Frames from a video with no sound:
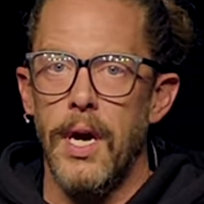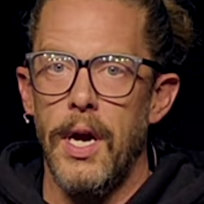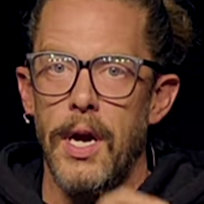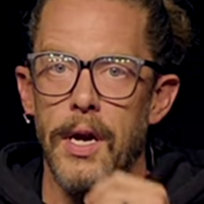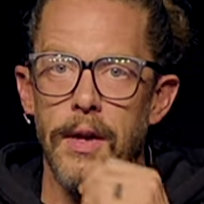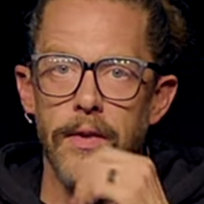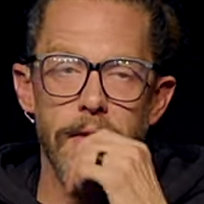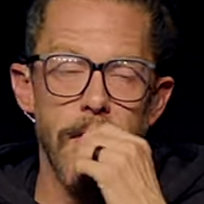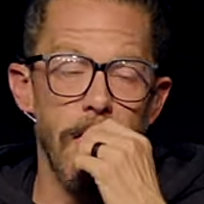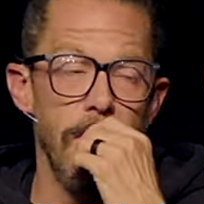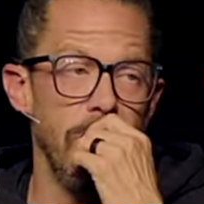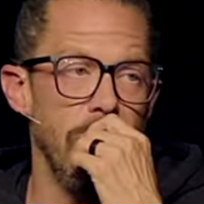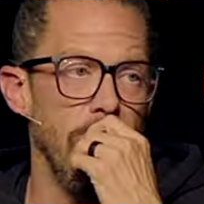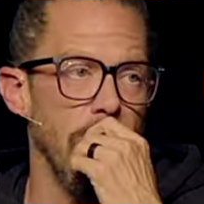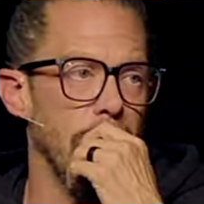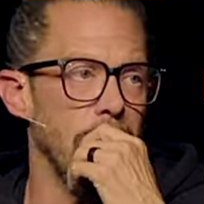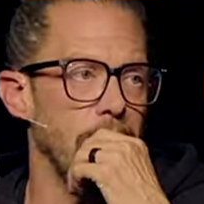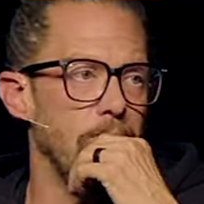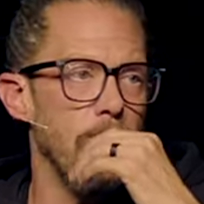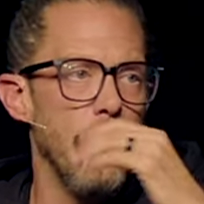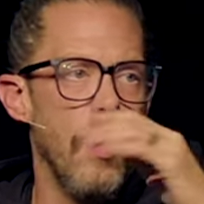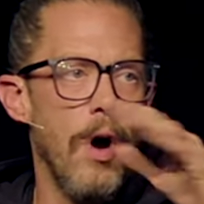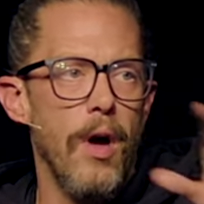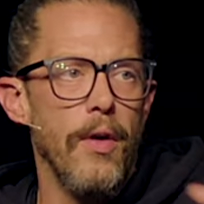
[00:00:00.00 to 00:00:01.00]
He says, you
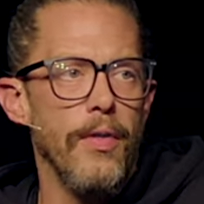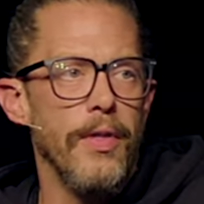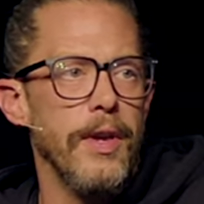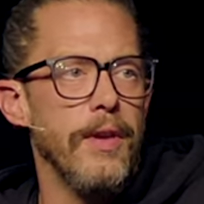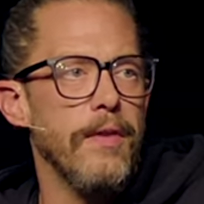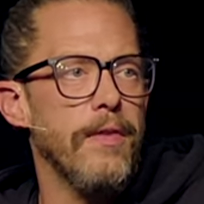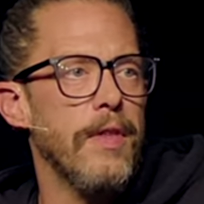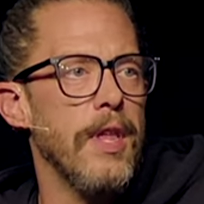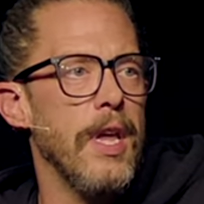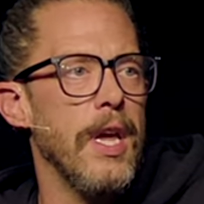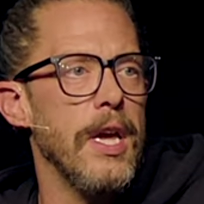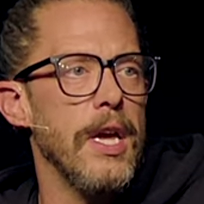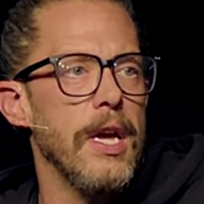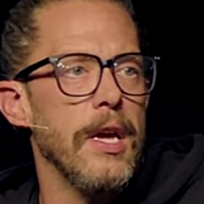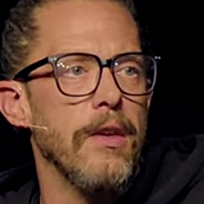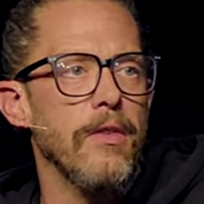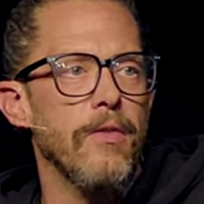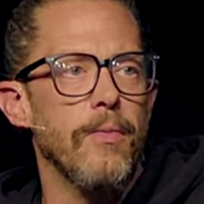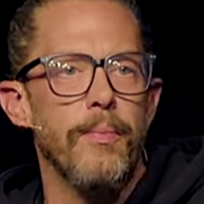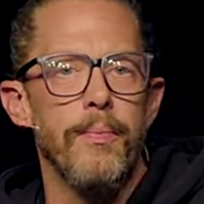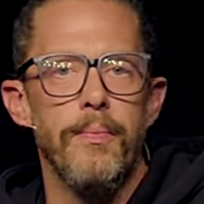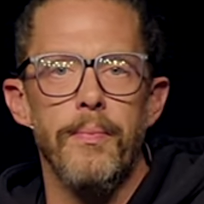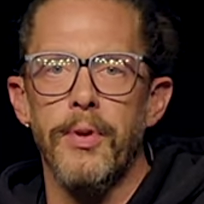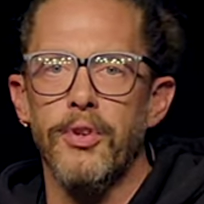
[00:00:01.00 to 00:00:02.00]
can do all these
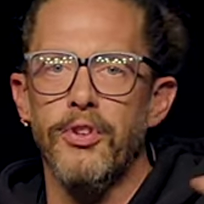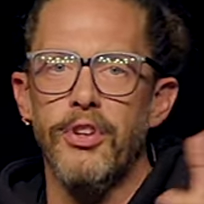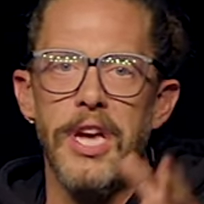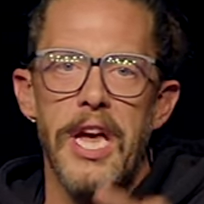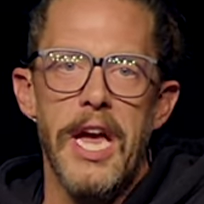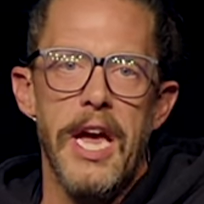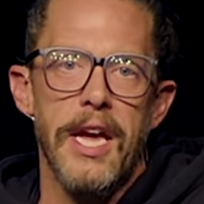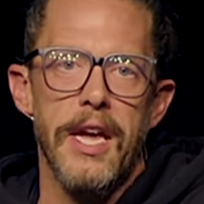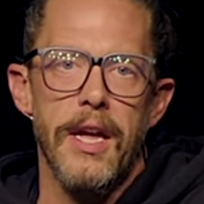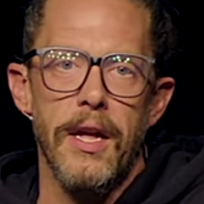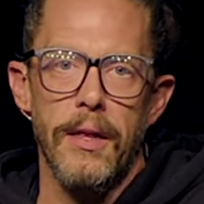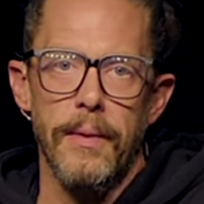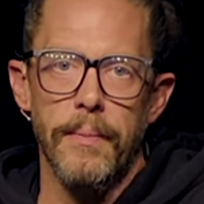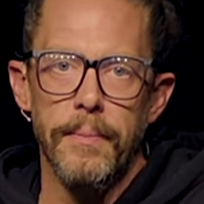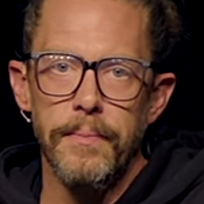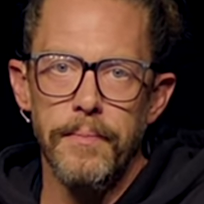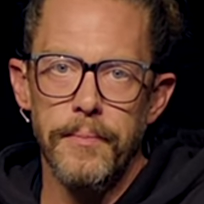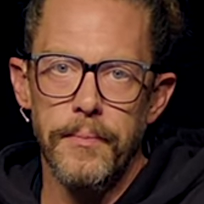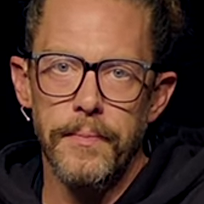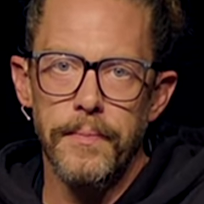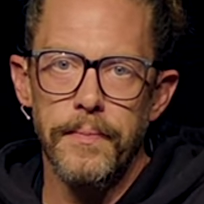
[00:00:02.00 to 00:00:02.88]
things, but you can't kill him.